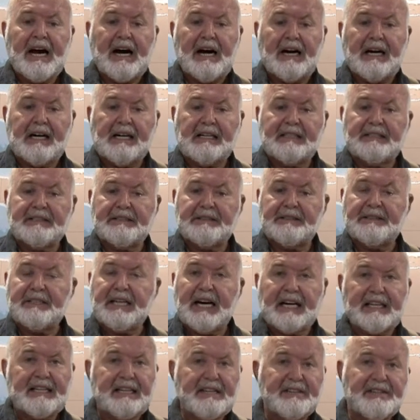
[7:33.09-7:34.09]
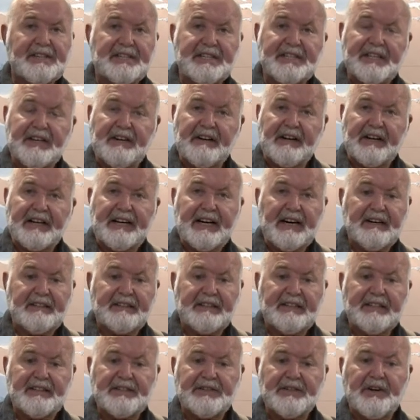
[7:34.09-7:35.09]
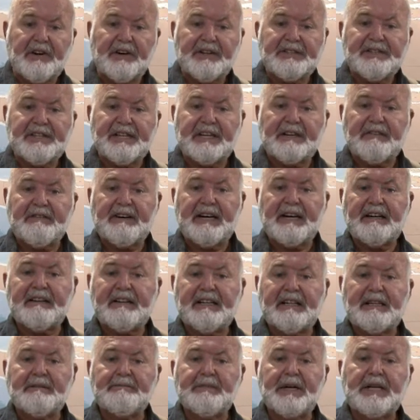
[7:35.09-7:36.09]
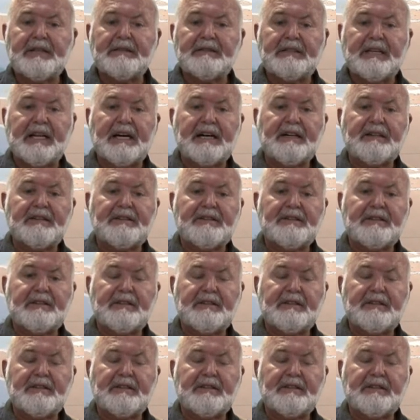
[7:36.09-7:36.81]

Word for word: Uh, not necessarily out there tossing around in a boat like